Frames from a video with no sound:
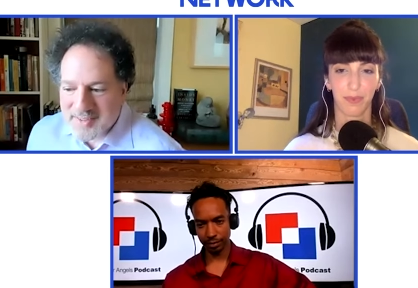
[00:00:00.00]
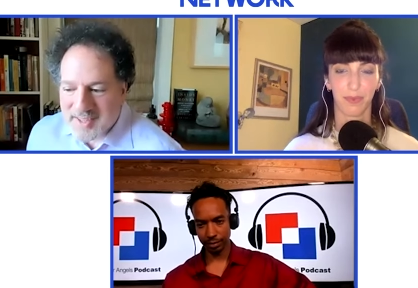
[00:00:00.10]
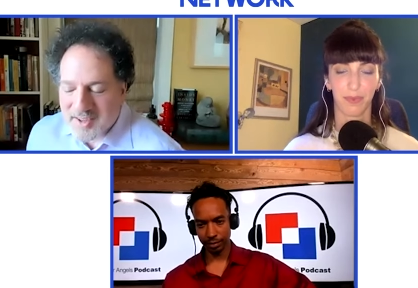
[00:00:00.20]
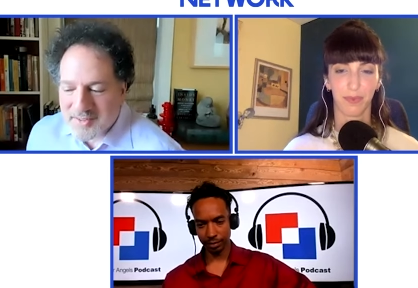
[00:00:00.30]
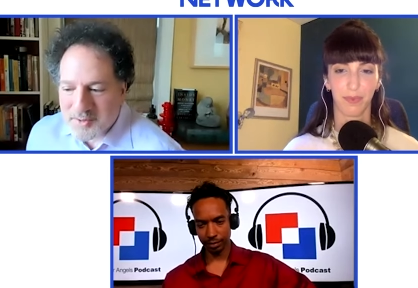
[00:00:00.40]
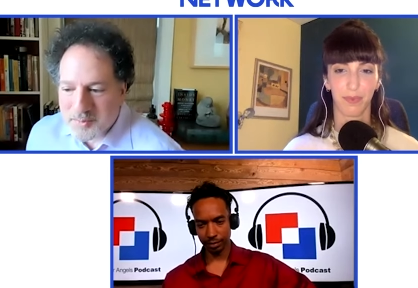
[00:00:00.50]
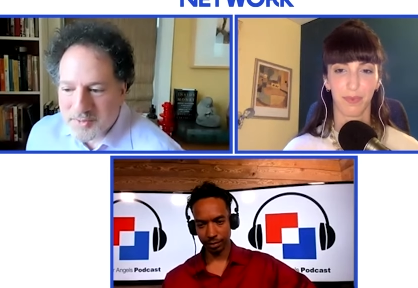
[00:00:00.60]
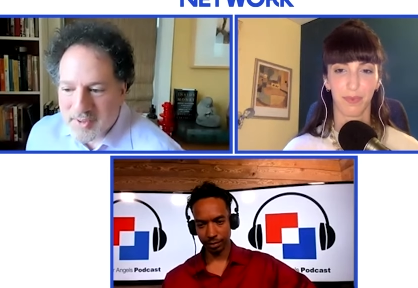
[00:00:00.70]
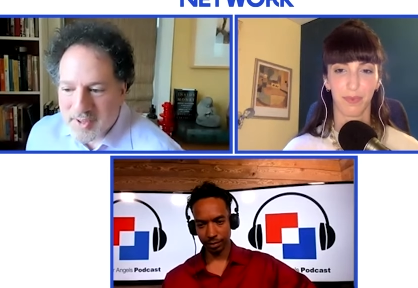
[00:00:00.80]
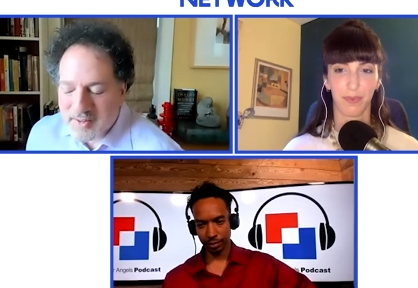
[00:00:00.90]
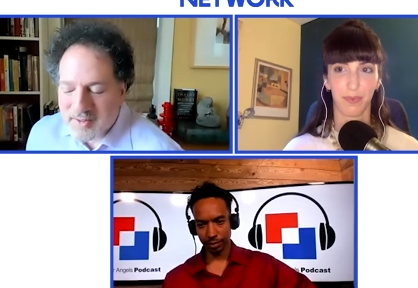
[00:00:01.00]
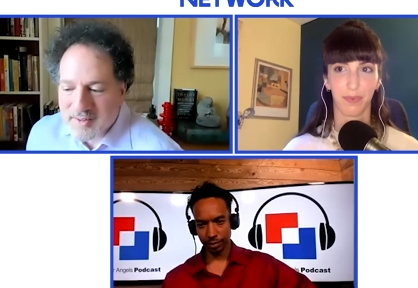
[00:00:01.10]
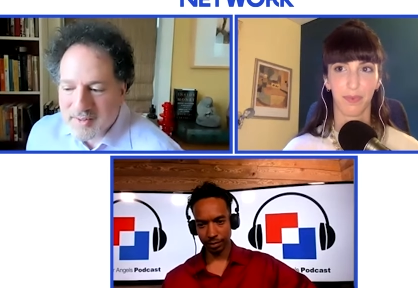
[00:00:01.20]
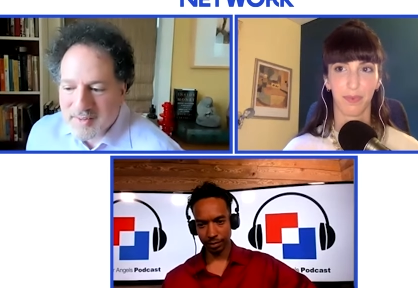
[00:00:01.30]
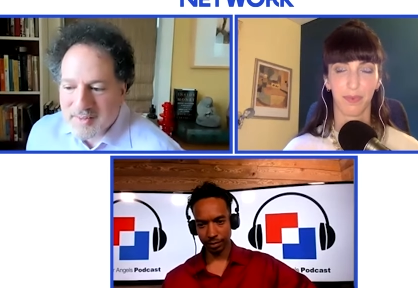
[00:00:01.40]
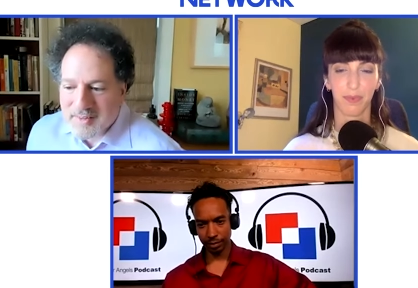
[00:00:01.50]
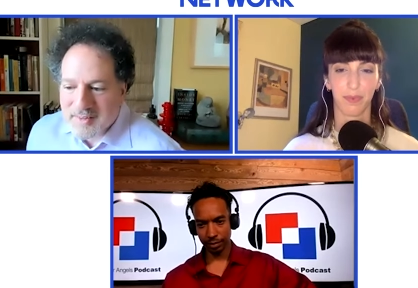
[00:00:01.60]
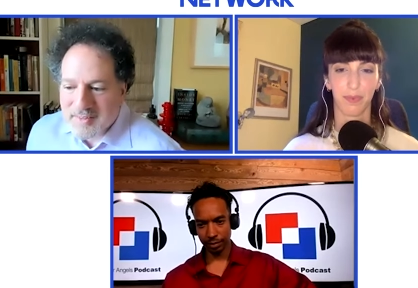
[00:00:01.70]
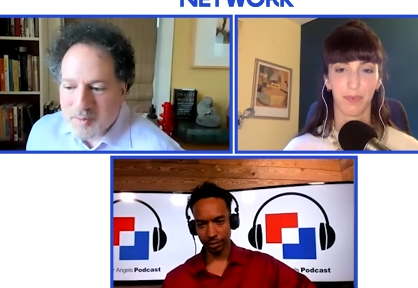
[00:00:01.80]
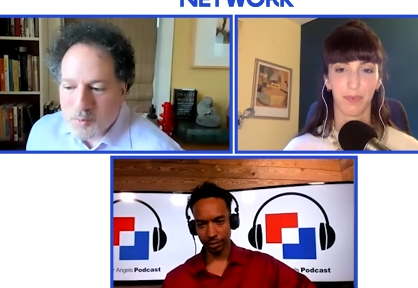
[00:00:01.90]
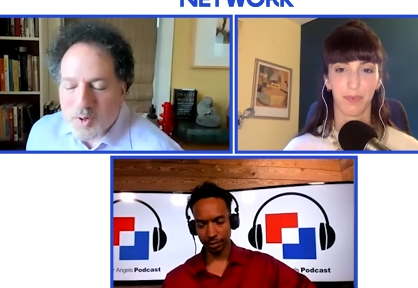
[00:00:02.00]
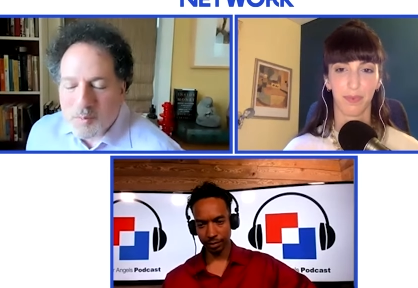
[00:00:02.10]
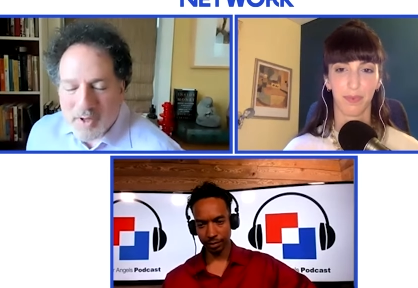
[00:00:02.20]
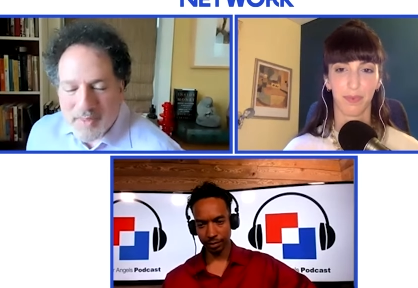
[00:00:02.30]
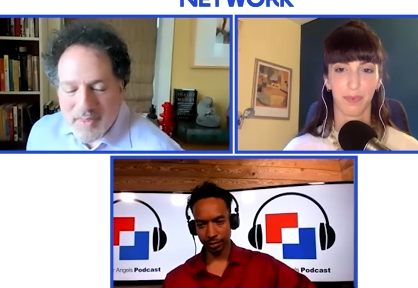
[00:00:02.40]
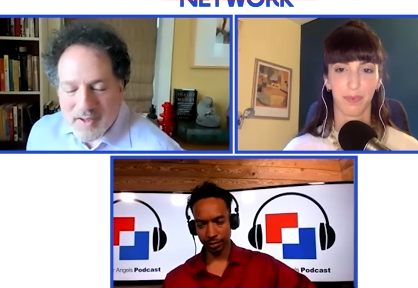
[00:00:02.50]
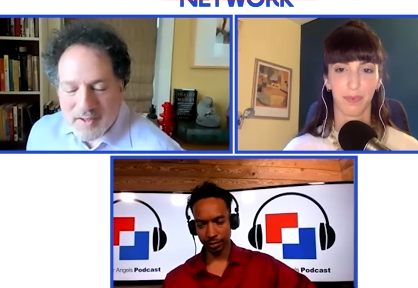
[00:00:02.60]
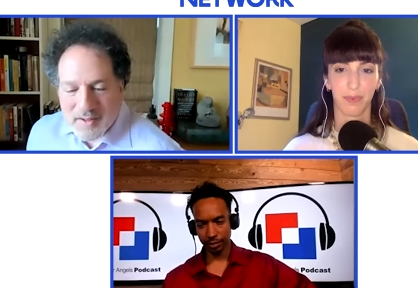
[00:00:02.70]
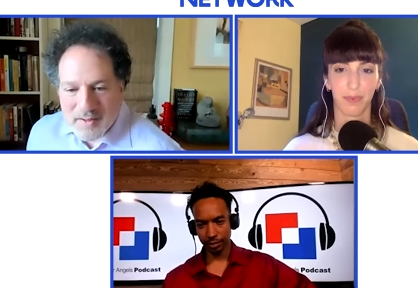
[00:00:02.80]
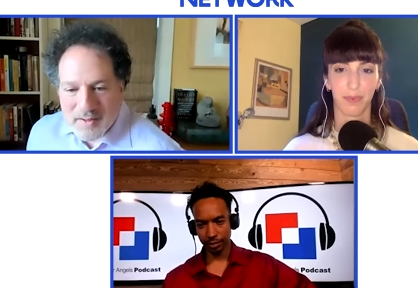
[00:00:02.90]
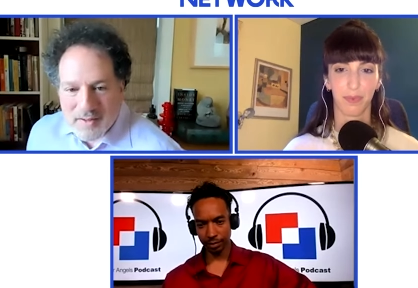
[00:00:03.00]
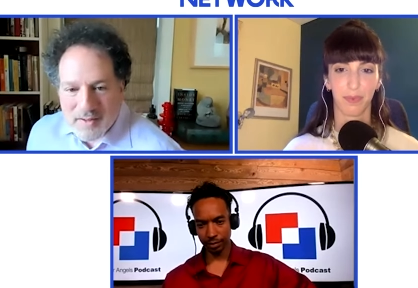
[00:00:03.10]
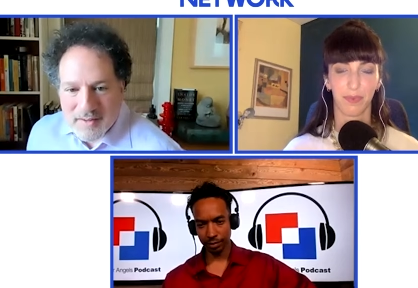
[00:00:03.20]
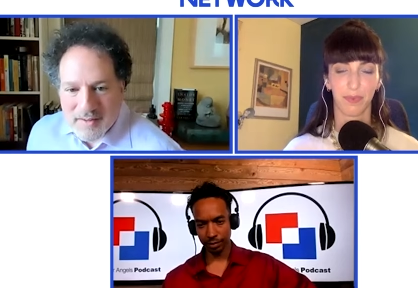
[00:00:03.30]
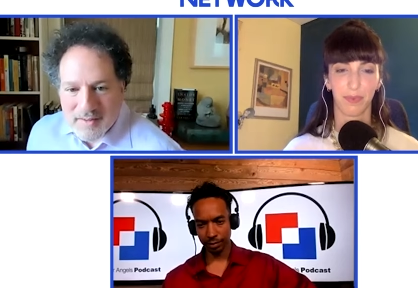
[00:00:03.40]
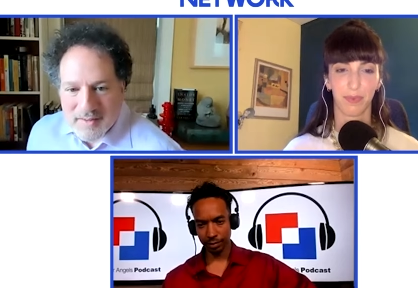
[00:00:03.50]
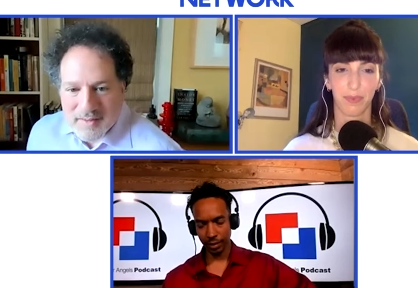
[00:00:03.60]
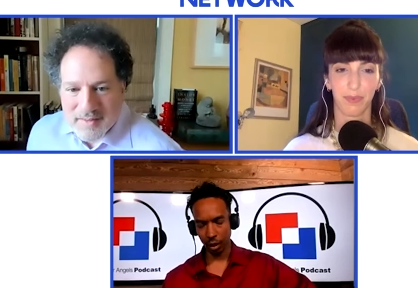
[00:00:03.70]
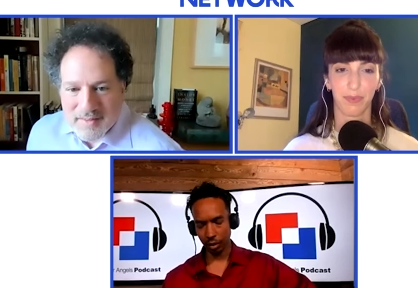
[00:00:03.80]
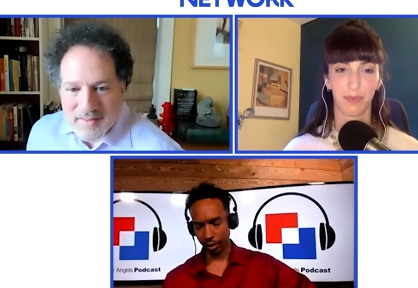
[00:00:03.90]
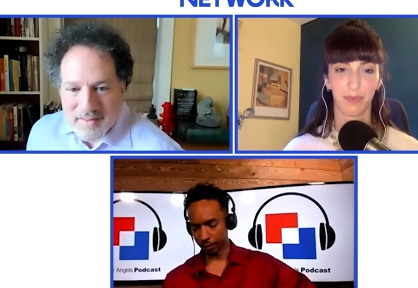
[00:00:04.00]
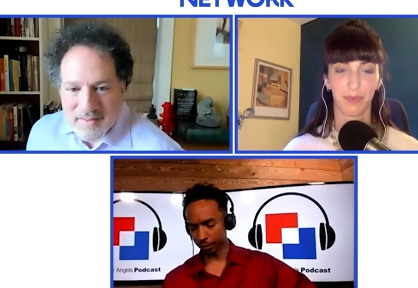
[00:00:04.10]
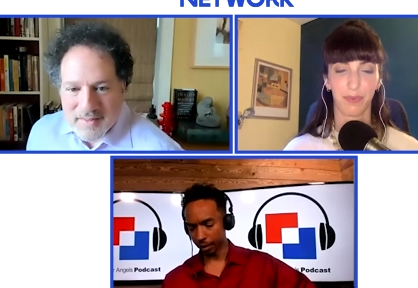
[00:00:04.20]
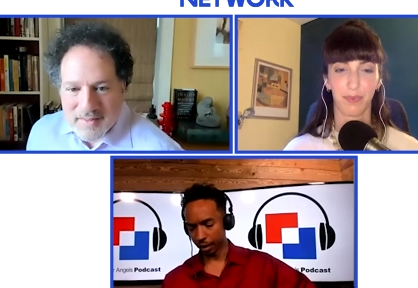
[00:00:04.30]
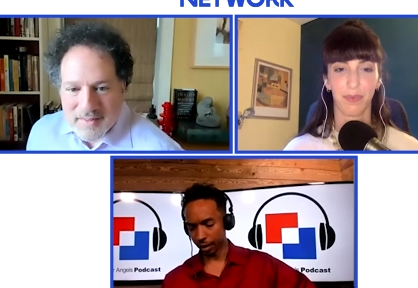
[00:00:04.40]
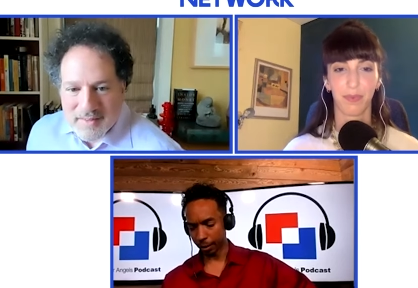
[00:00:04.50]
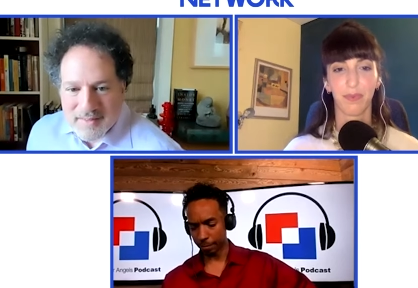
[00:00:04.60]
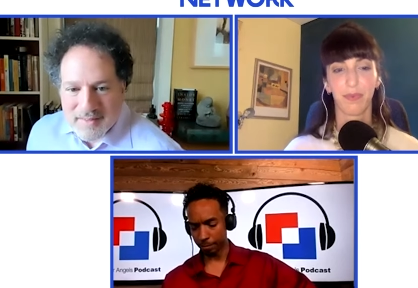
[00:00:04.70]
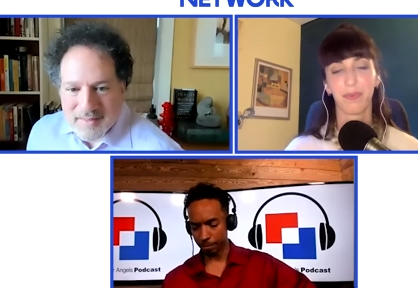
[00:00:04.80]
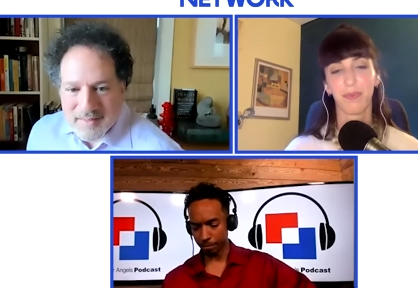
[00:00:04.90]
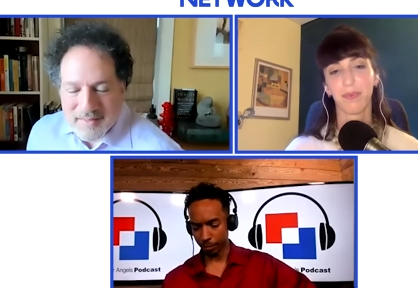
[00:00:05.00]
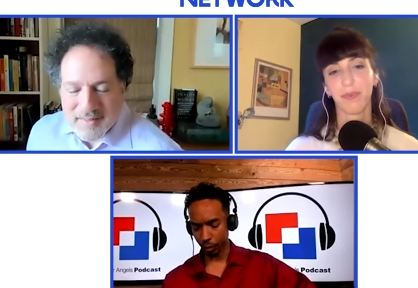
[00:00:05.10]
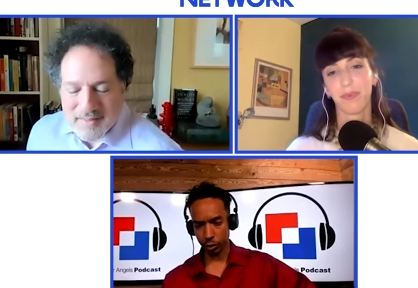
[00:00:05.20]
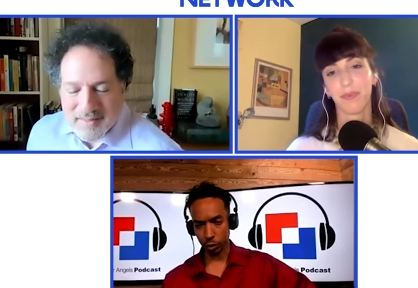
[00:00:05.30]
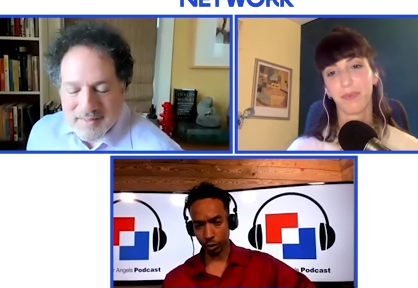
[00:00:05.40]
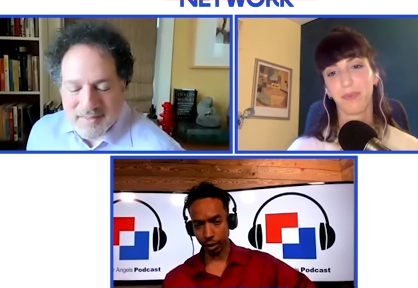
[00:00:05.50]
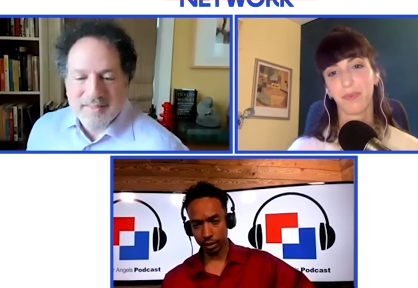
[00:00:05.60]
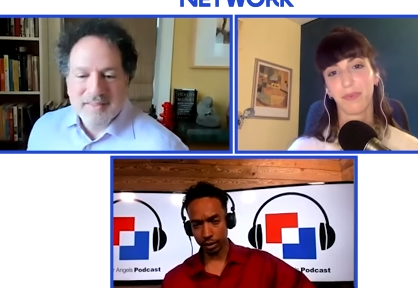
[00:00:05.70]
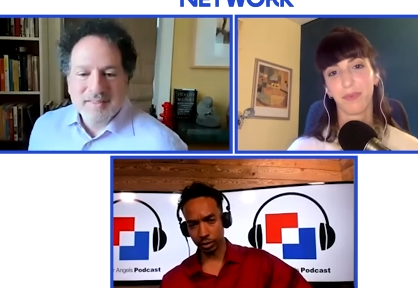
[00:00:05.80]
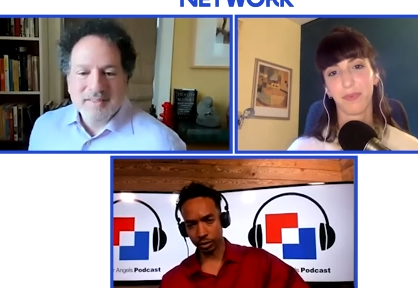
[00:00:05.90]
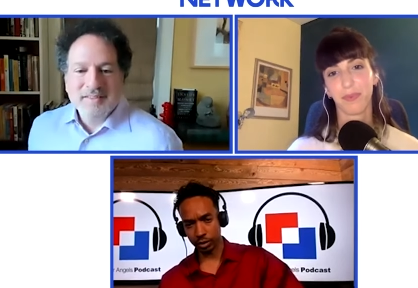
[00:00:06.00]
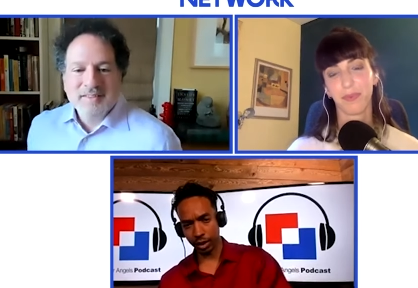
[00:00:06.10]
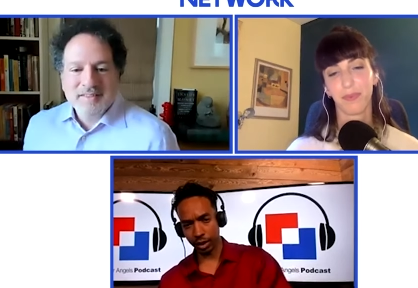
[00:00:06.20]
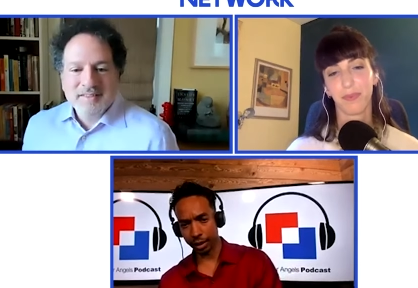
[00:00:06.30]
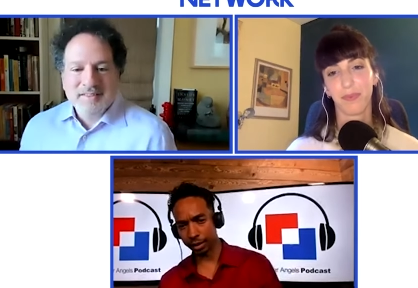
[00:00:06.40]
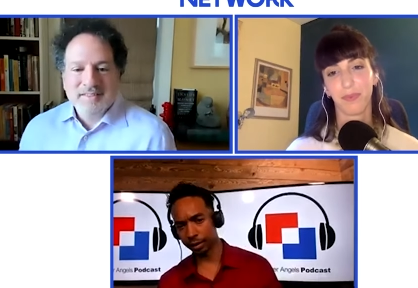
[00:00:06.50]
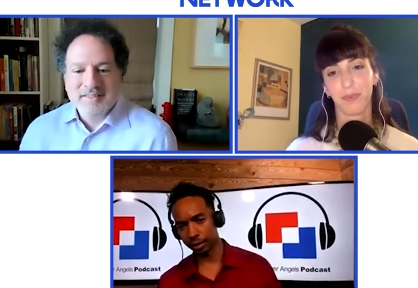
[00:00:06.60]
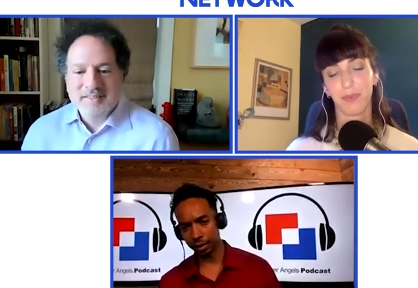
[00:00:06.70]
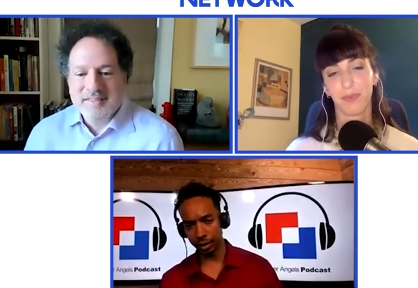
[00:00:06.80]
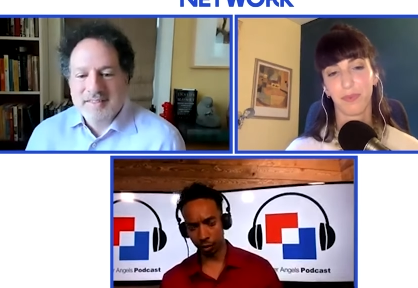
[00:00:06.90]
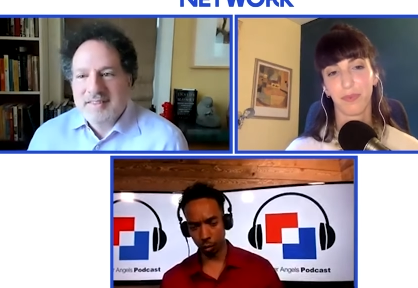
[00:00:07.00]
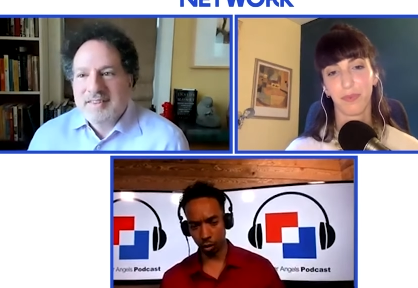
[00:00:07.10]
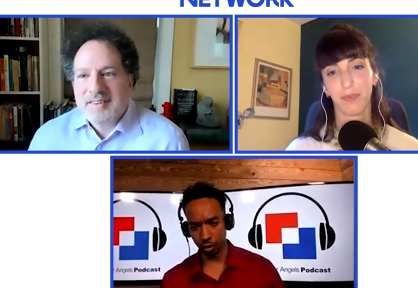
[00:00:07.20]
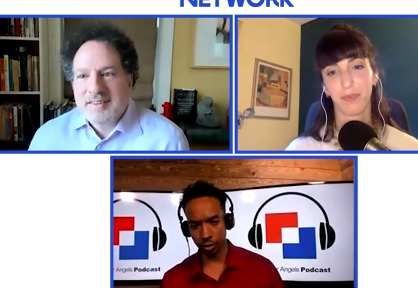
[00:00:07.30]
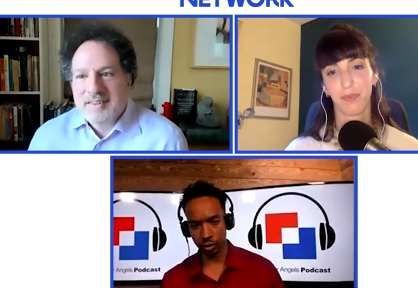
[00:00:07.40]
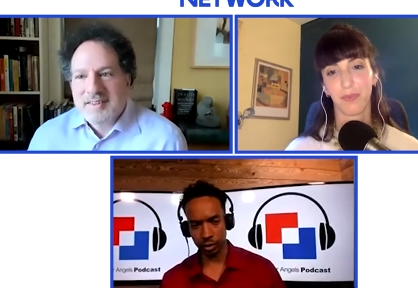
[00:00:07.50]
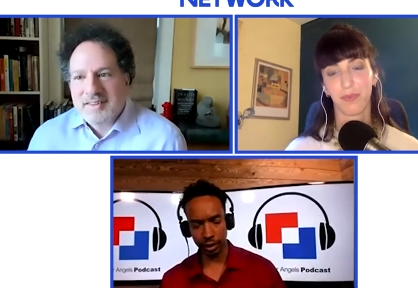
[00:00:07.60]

Speaker 1: chasms than than one might think?
Speaker 2: Oh yeah. Um, well, the short answer is that it works,